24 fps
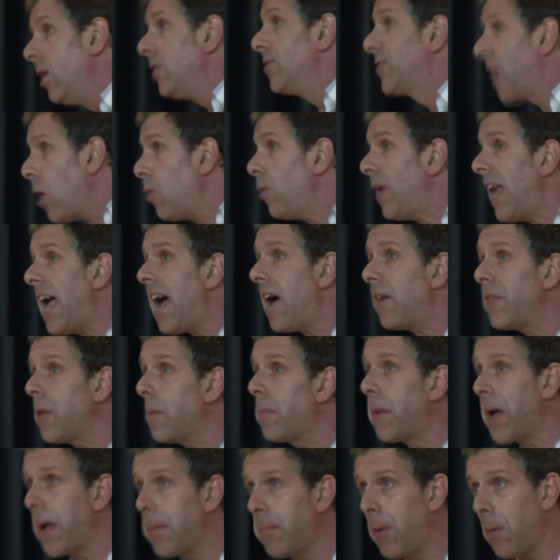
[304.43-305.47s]
Don't let other
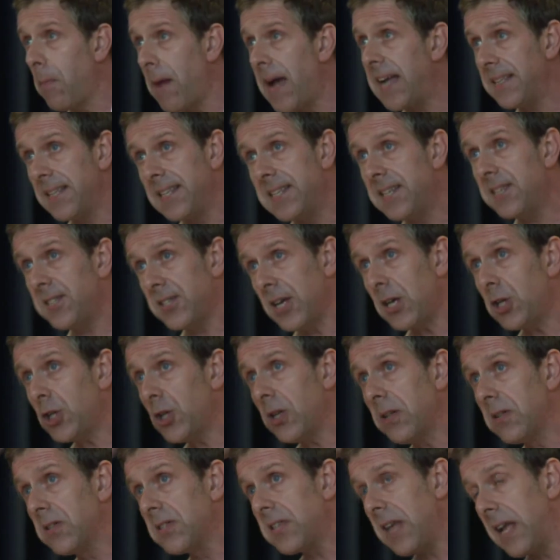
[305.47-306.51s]
people make the
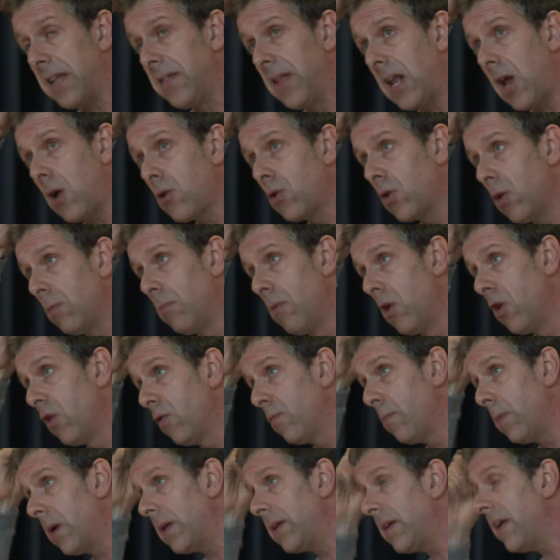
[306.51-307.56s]
decisions in the local
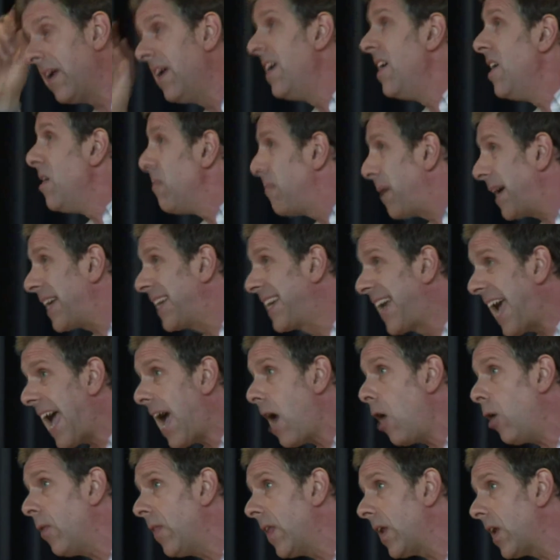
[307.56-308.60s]
movement, but get
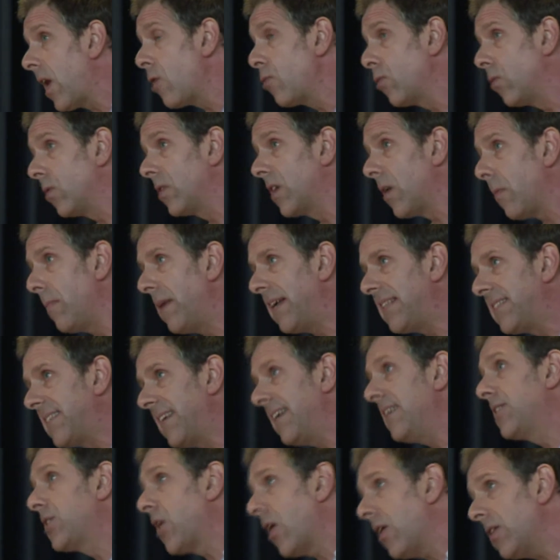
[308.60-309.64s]
on the local
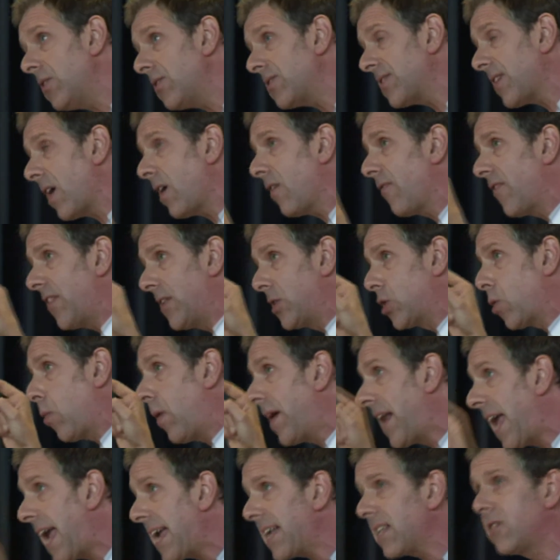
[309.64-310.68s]
committee, turn yourself into
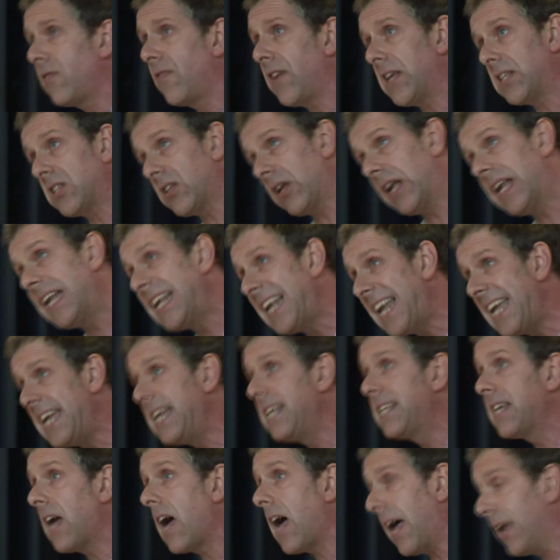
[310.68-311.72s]
an activist and a
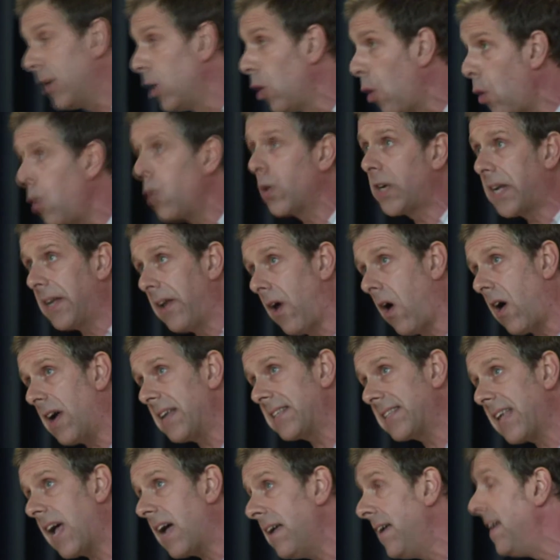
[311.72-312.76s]
leader and an
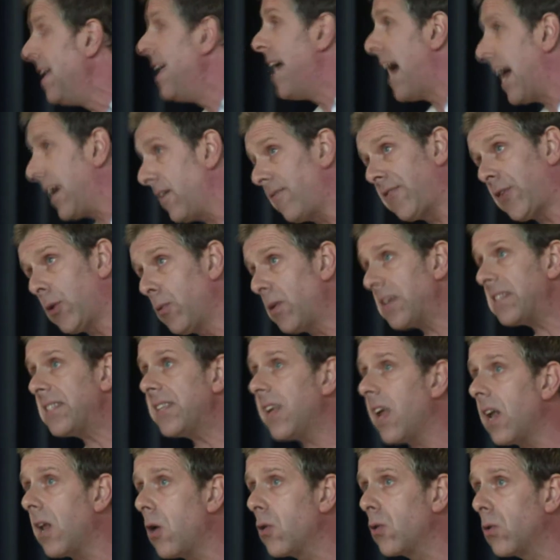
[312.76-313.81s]
organiser, and if there
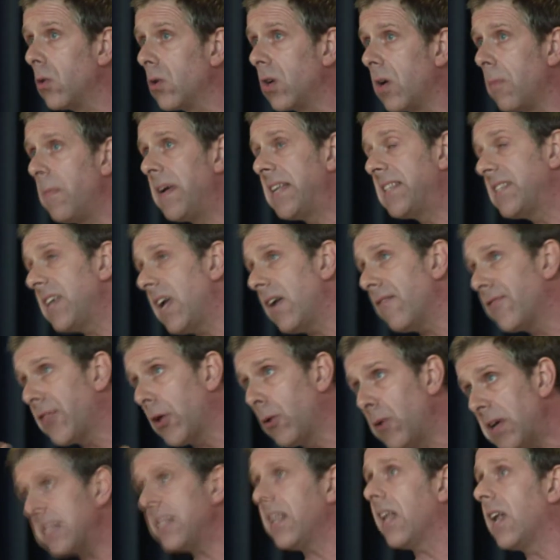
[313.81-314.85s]
isn't a local committee, if
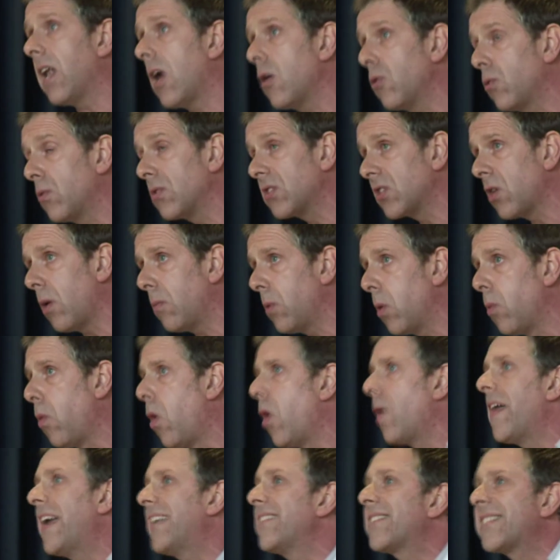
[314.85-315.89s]
there isn't a local Stop the
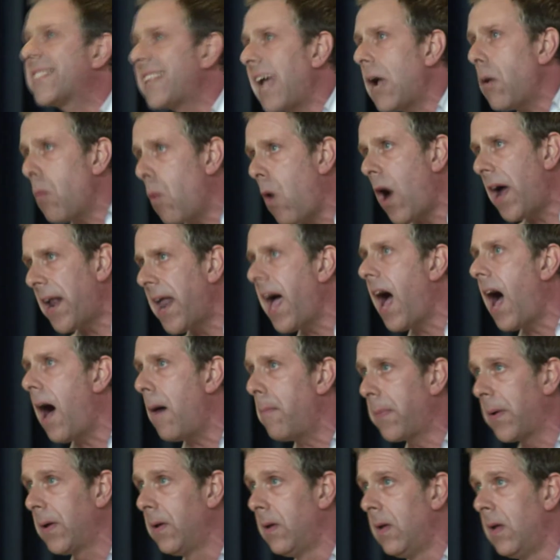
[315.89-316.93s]
War, then set one
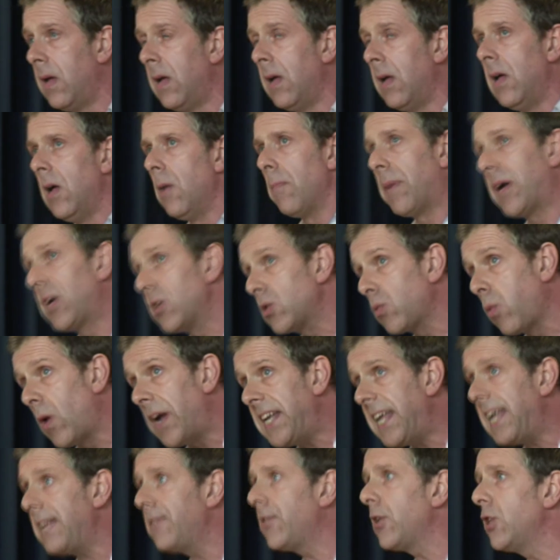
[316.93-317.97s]
up. Because
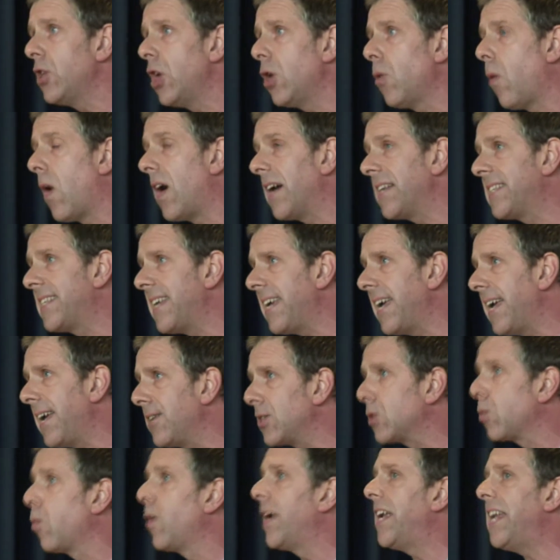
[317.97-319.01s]
we need the new
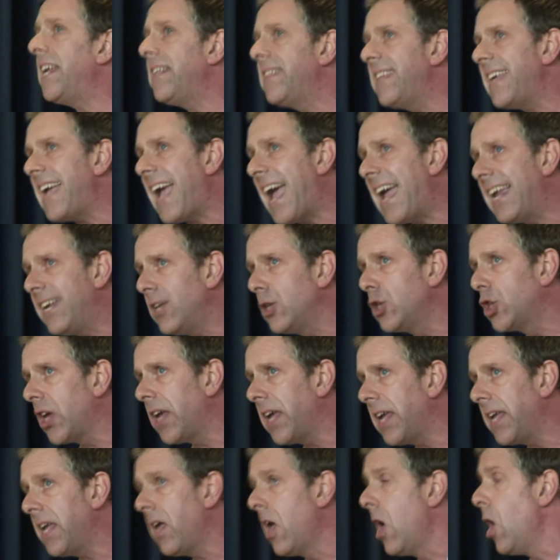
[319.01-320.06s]
ideas, we need the
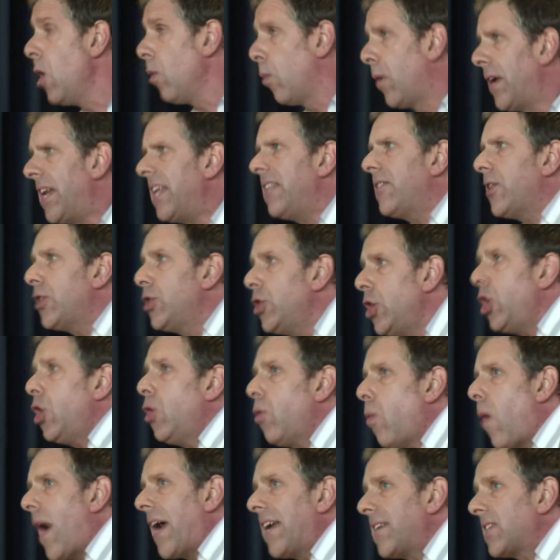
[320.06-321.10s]
energy, we need the
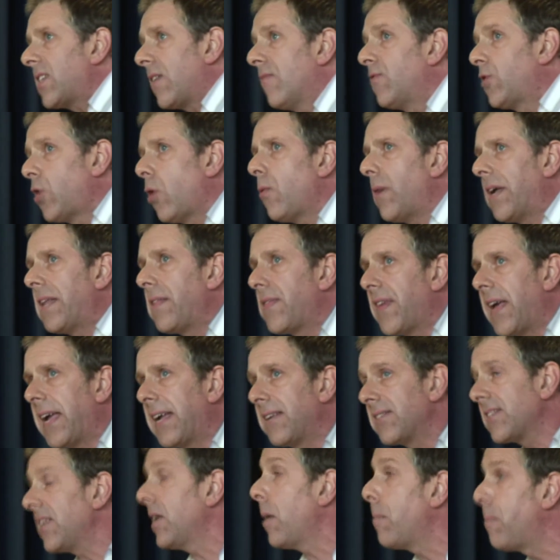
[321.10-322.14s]
new ways of doing
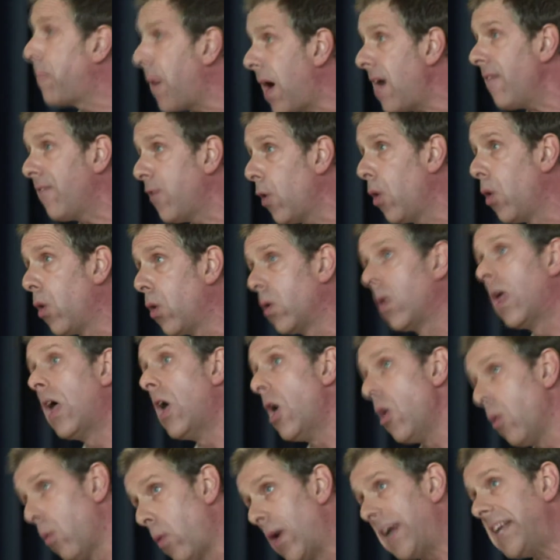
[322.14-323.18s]
things, and above all,
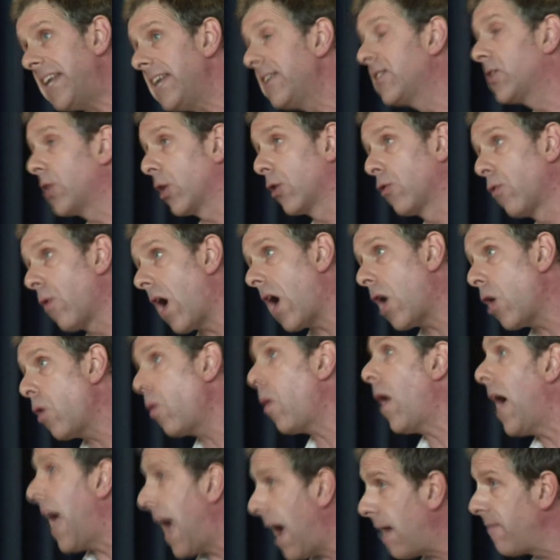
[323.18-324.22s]
we need to
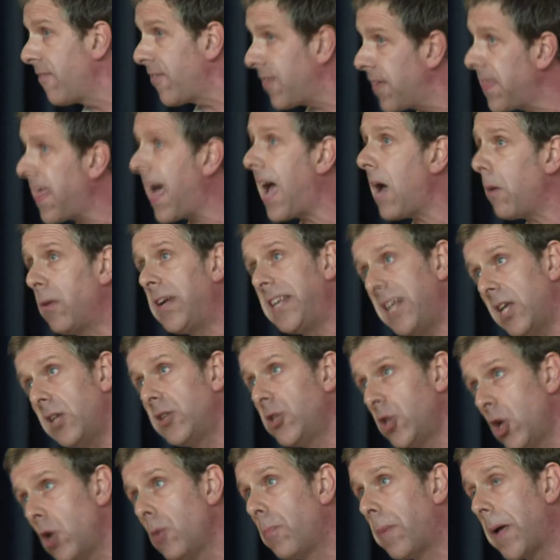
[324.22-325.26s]
grow, and for that we
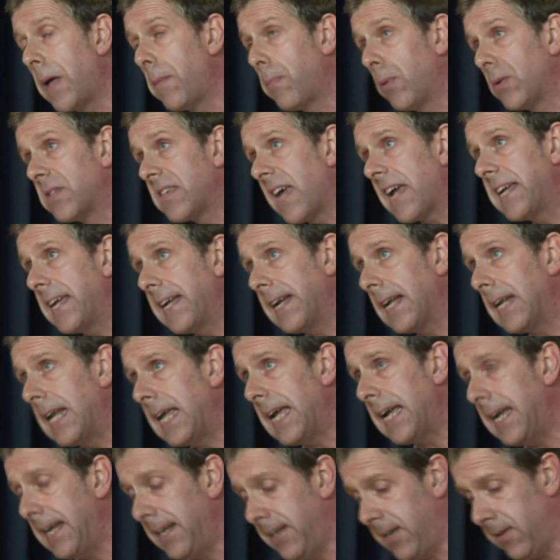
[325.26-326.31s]
need new people taking a
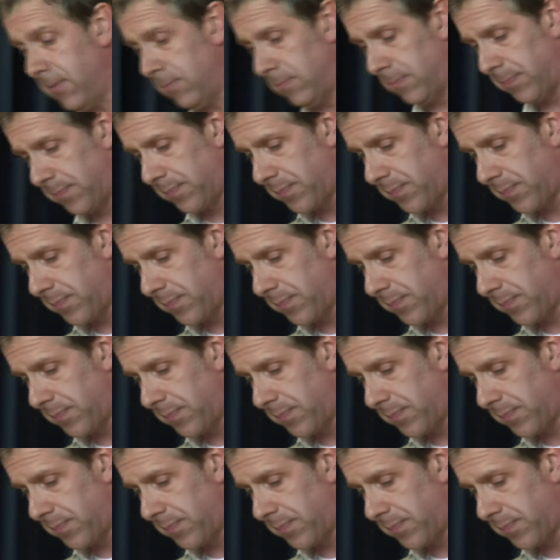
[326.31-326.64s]
lead.